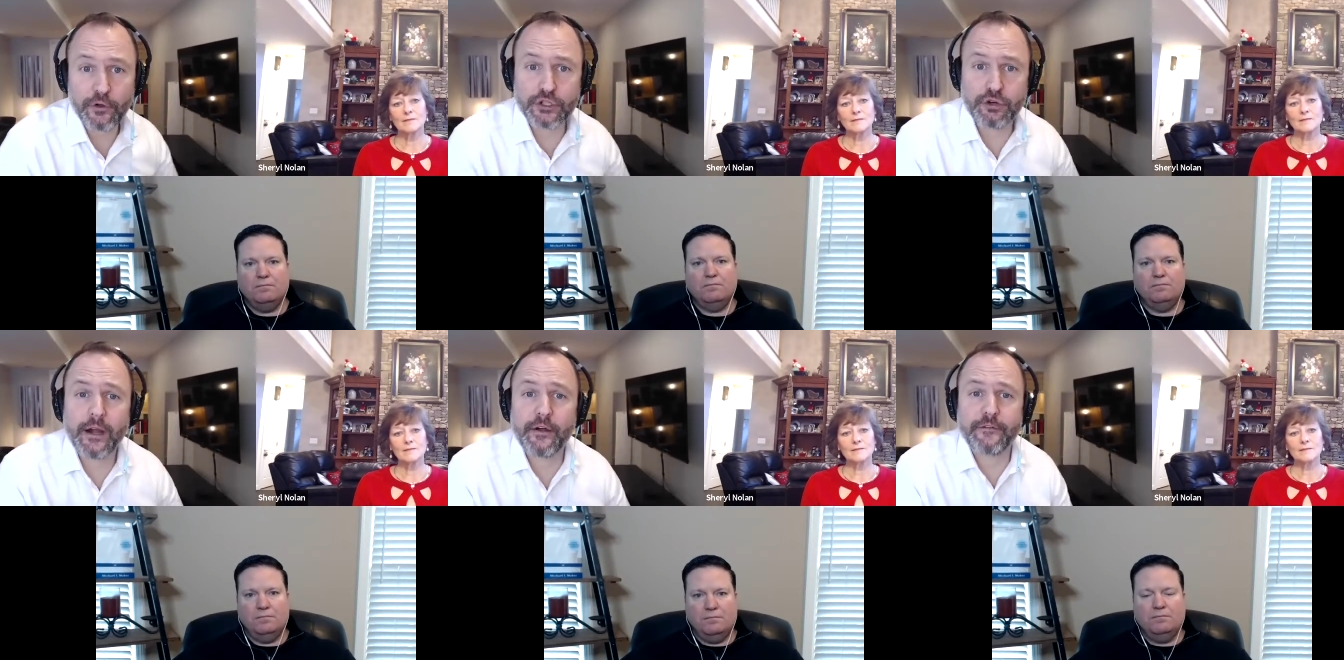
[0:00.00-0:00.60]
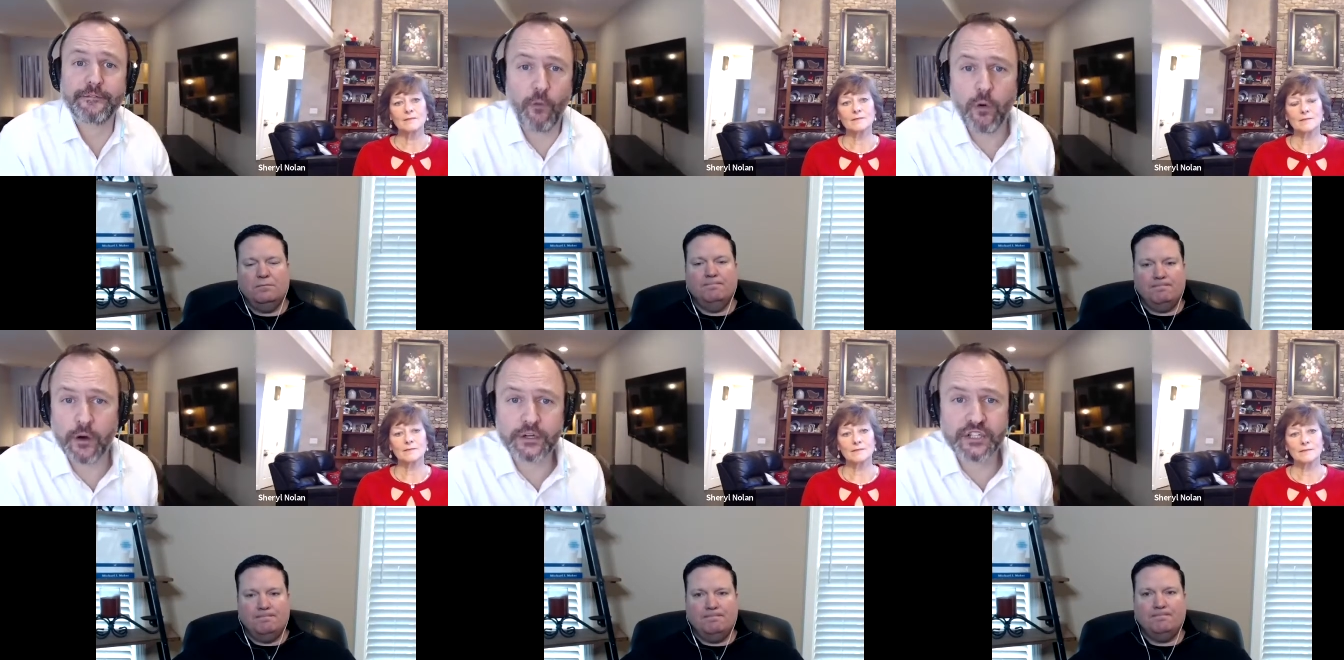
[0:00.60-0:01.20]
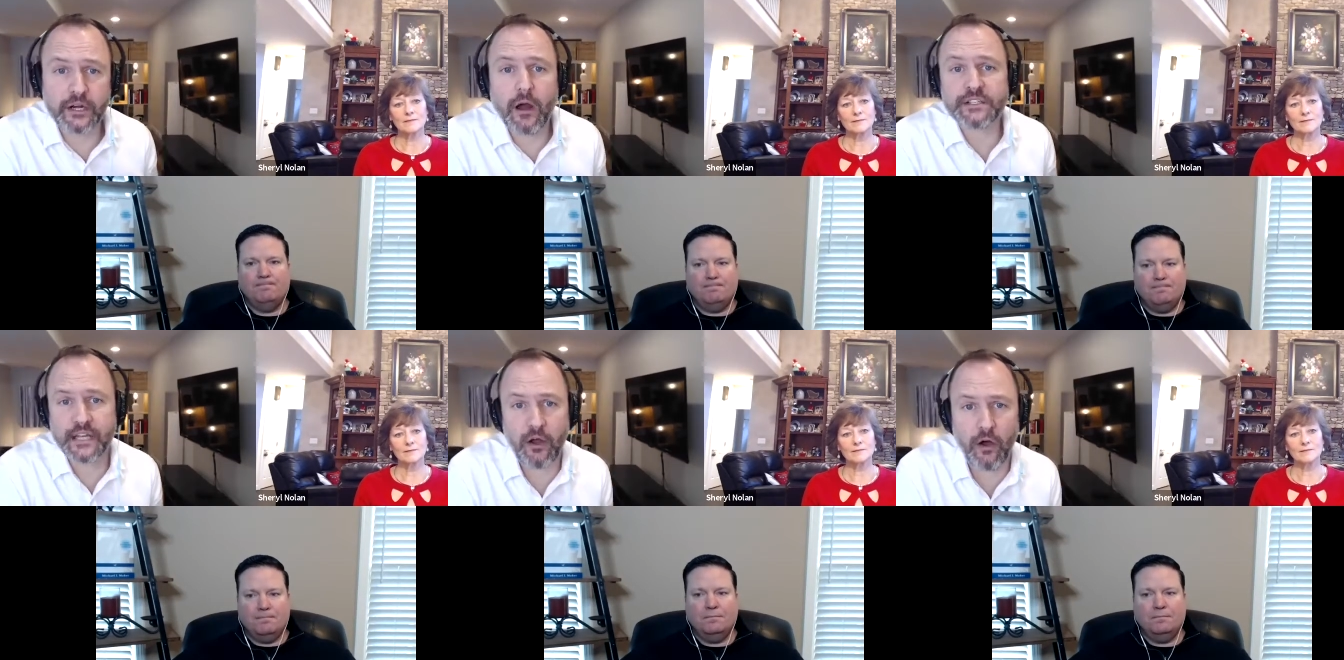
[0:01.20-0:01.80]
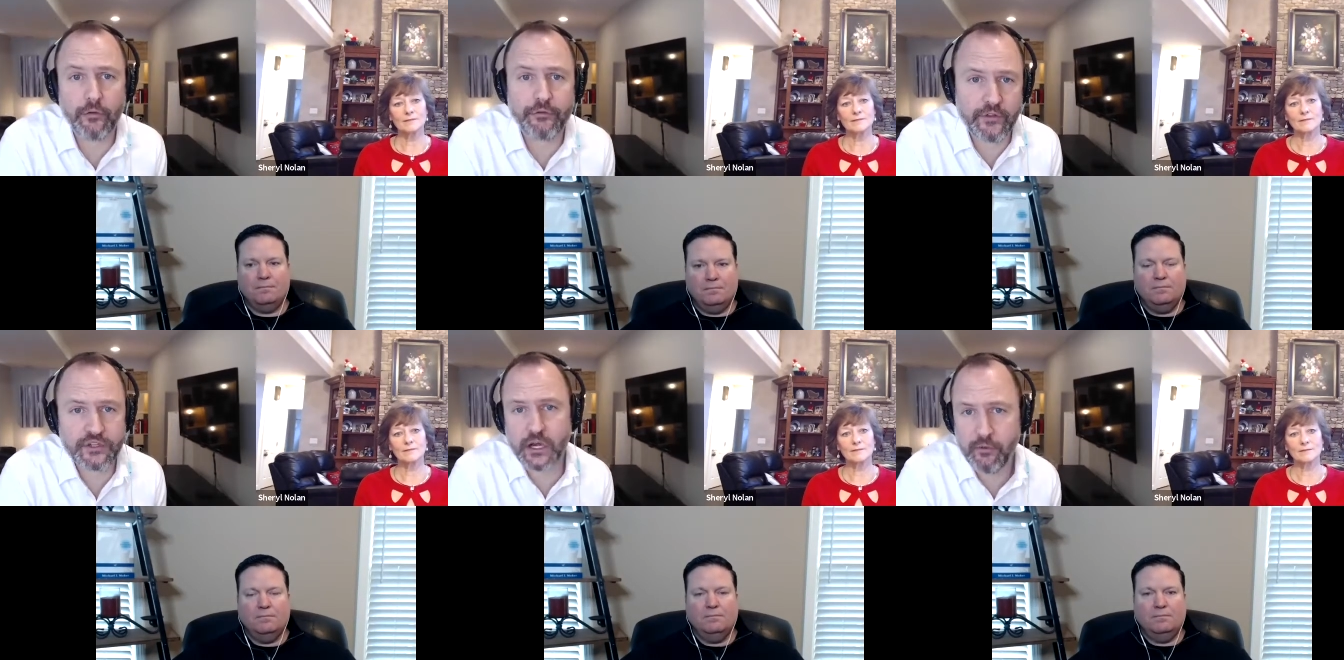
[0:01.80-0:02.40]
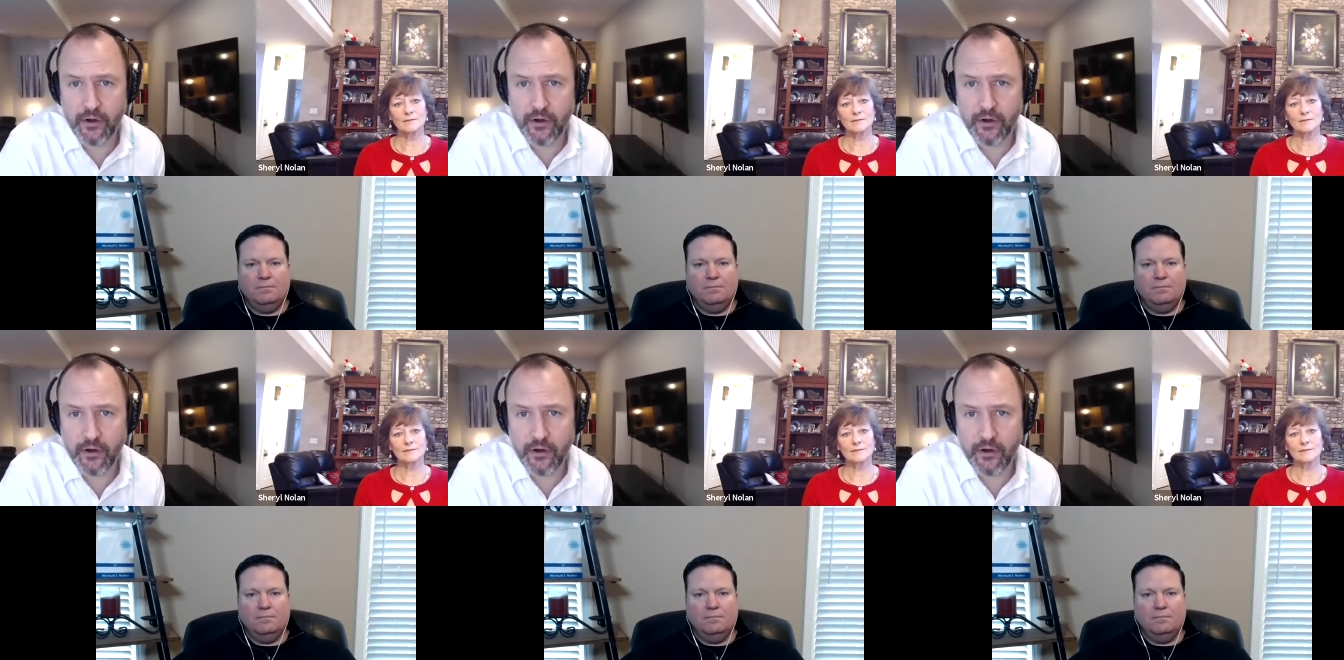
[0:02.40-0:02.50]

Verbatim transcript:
Speaker 1: trainer for Generosity Calls or the January